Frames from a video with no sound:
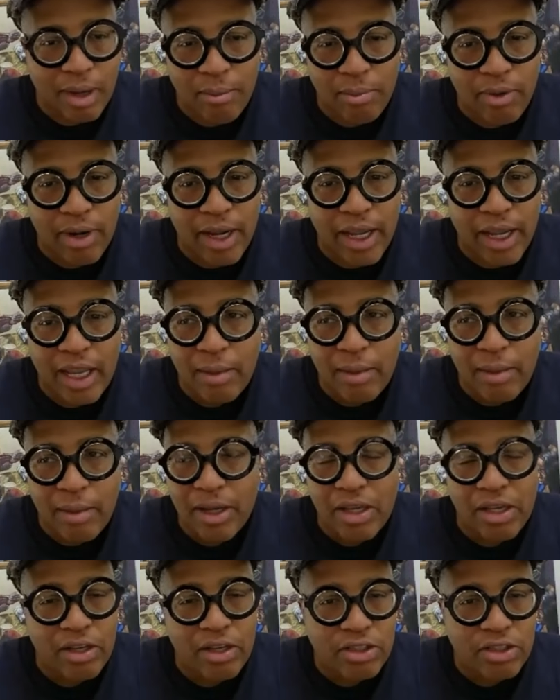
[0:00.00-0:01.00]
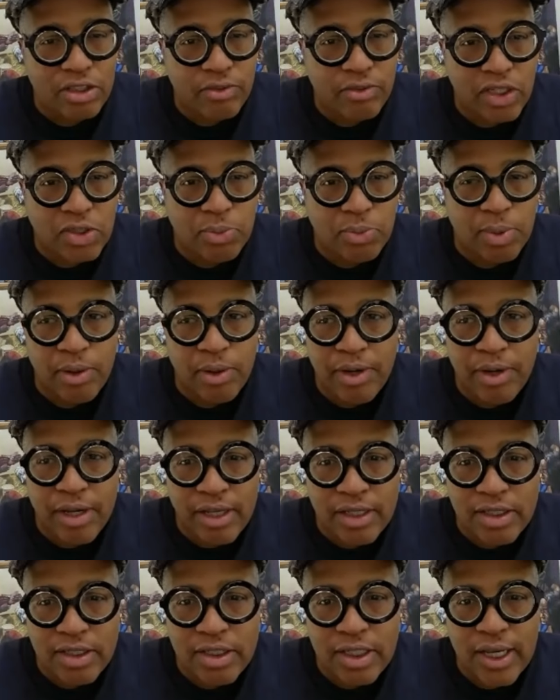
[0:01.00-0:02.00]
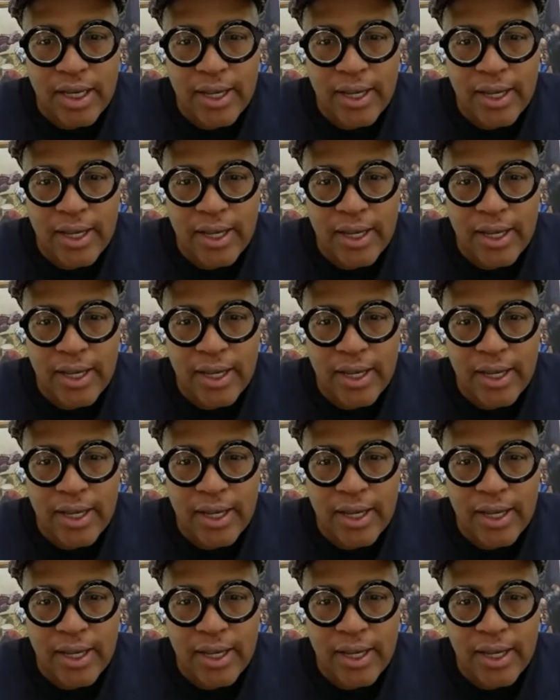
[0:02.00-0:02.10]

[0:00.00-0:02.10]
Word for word: brain, my years of experience.